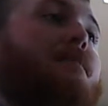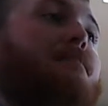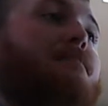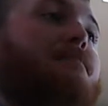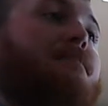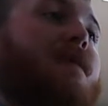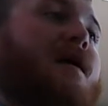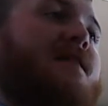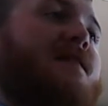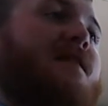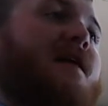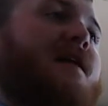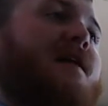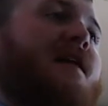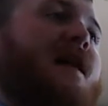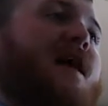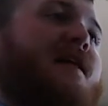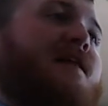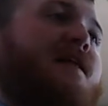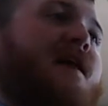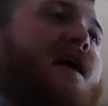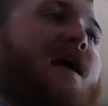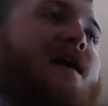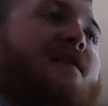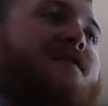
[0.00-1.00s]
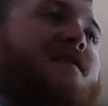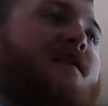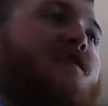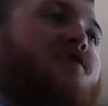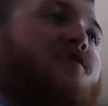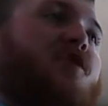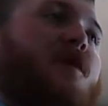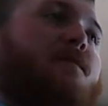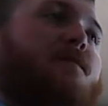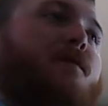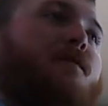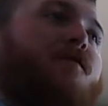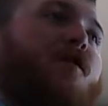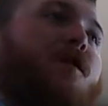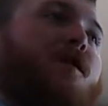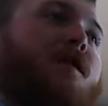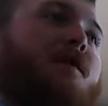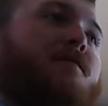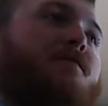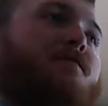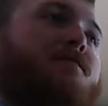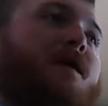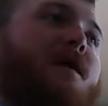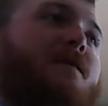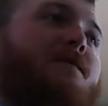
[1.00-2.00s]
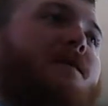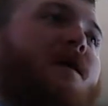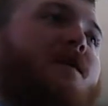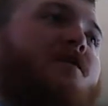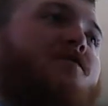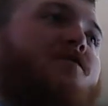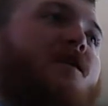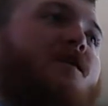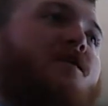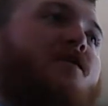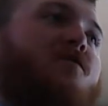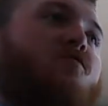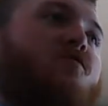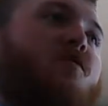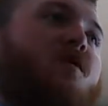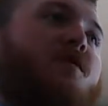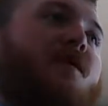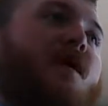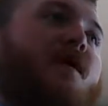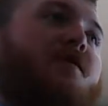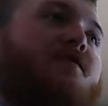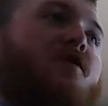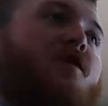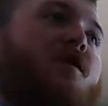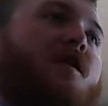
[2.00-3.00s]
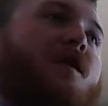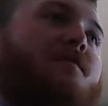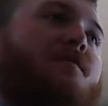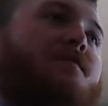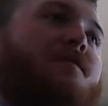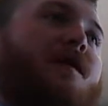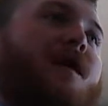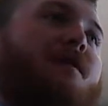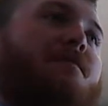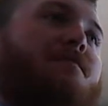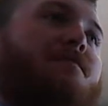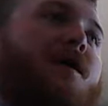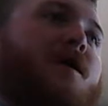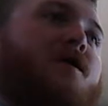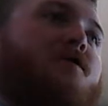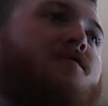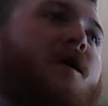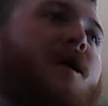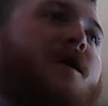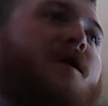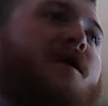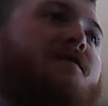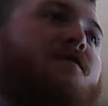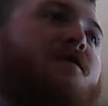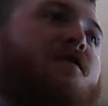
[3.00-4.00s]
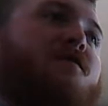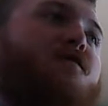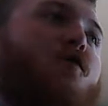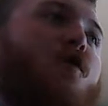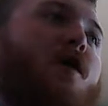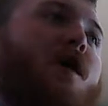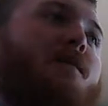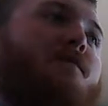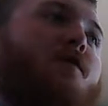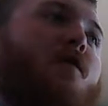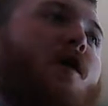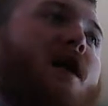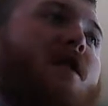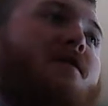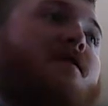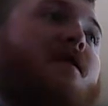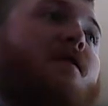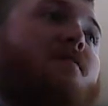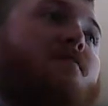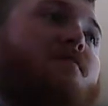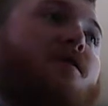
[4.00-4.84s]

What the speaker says: Monday night. Isolated shots before 11 p.m. Then chance of drizzle after 11 p.m. Patch about after 4 a.m. wise.